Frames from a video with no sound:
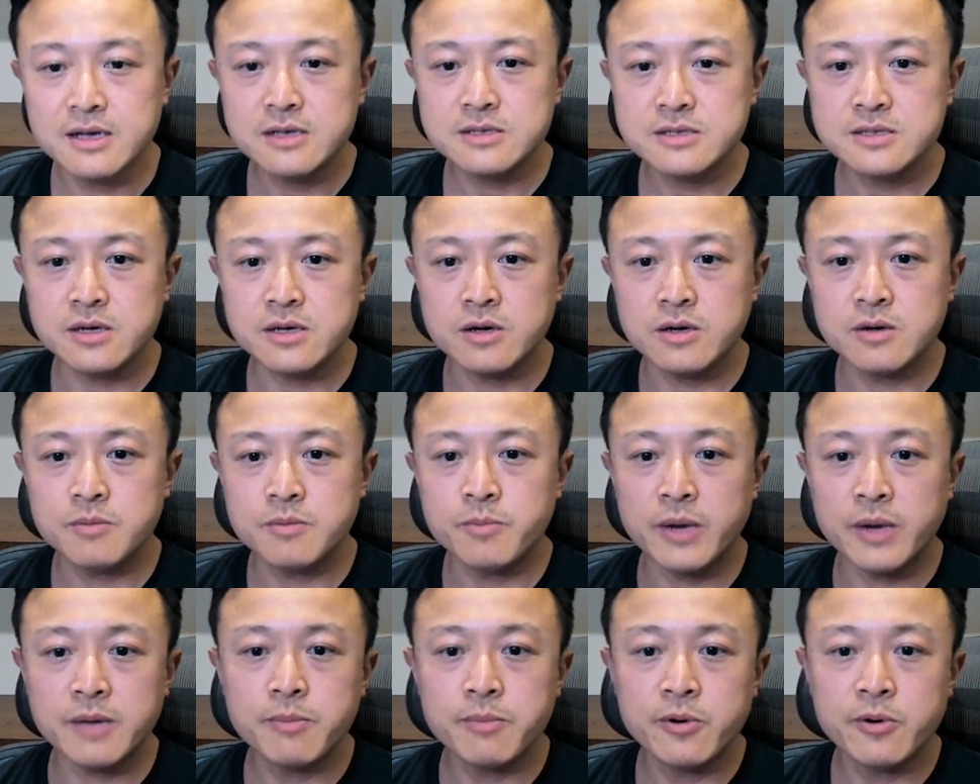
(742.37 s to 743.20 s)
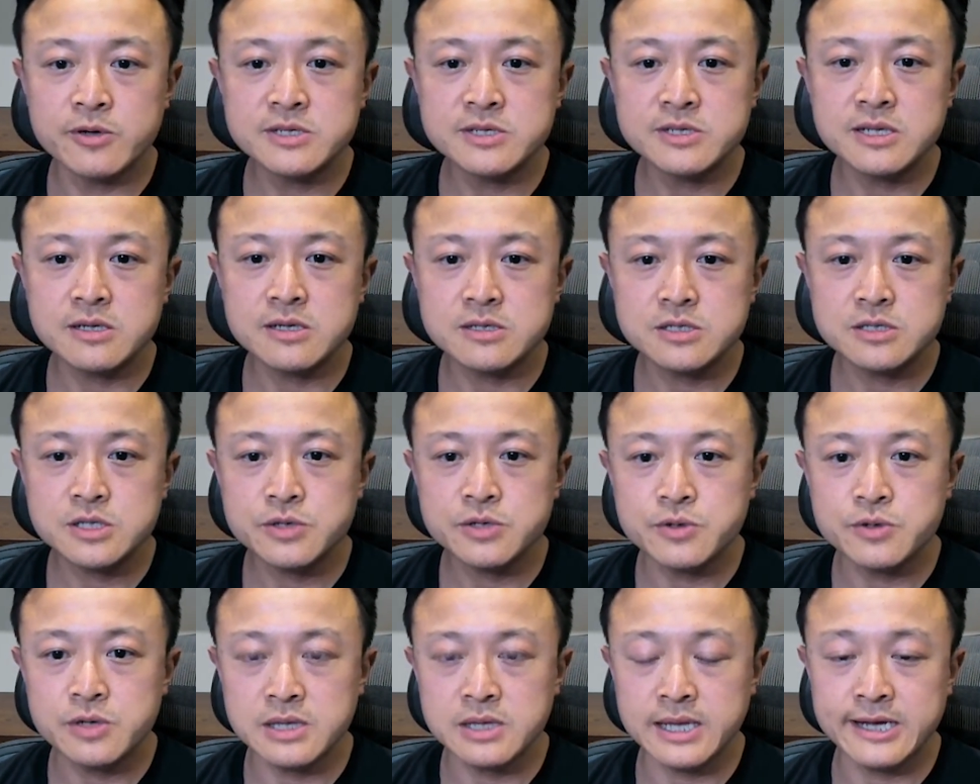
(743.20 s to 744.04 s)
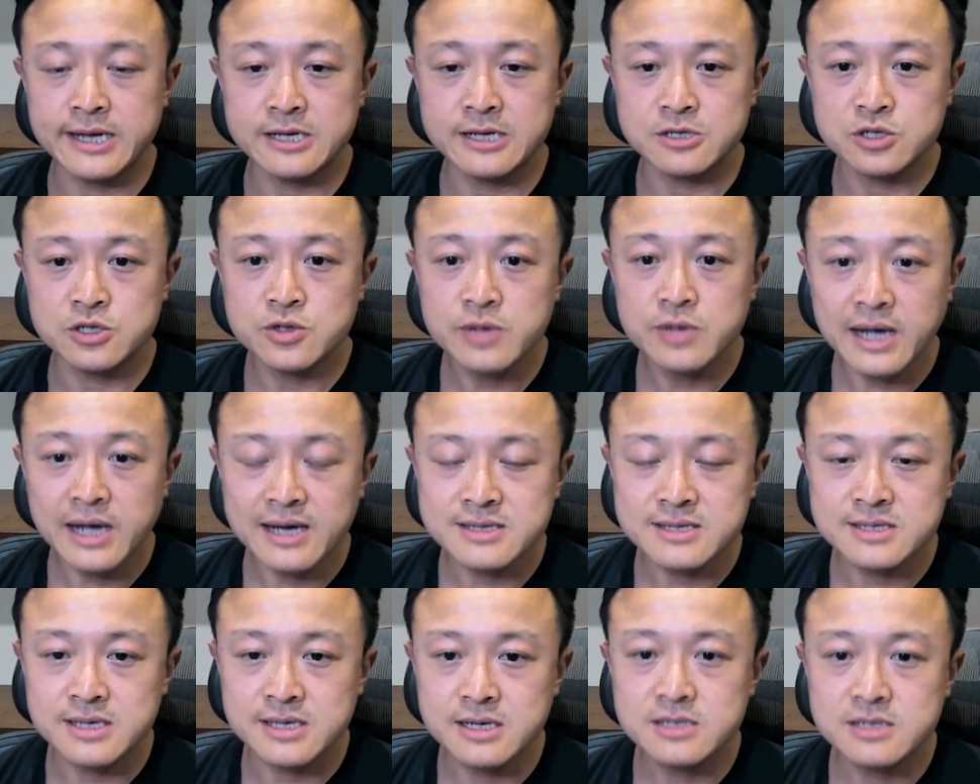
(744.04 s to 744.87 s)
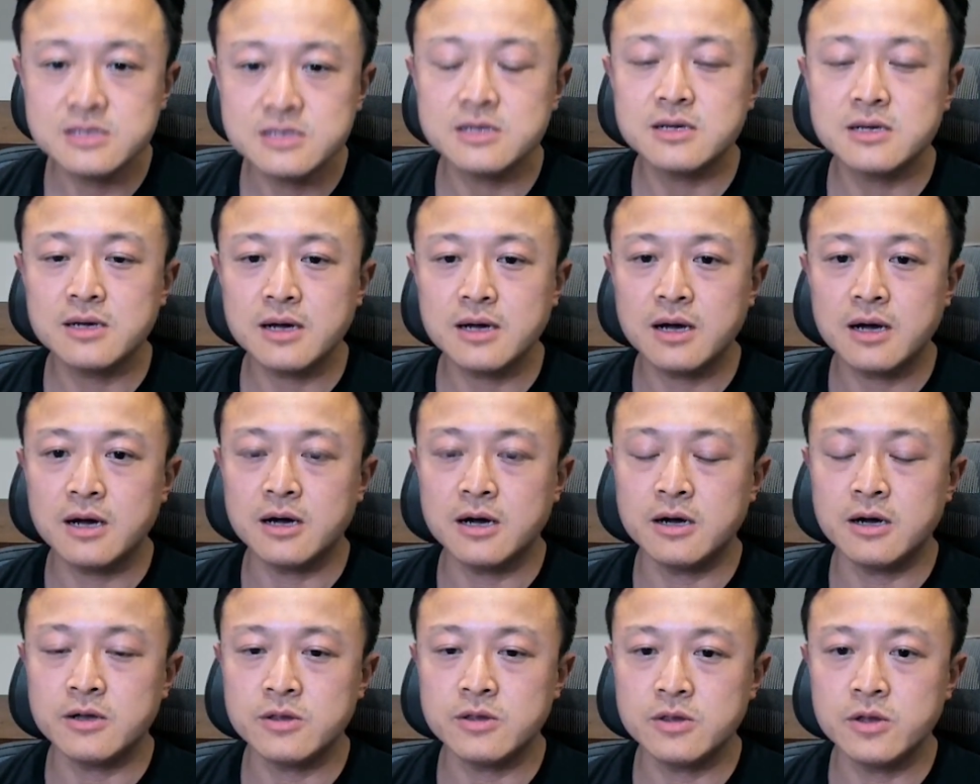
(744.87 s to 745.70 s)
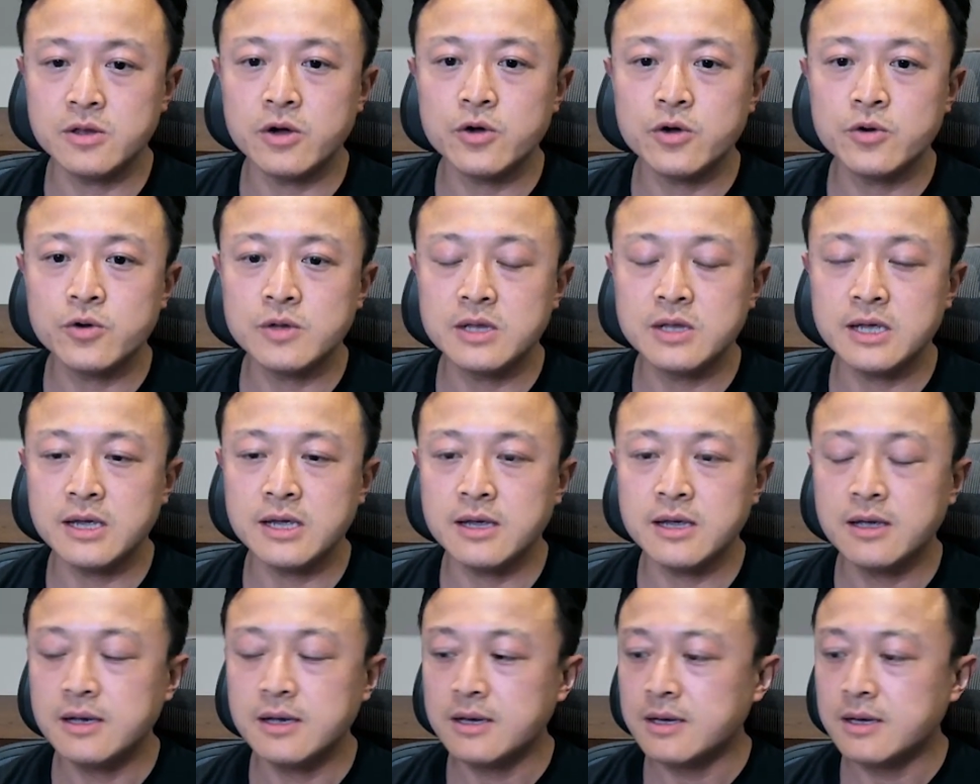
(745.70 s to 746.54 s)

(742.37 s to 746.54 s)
So by pointing to a layer 2 asset, not only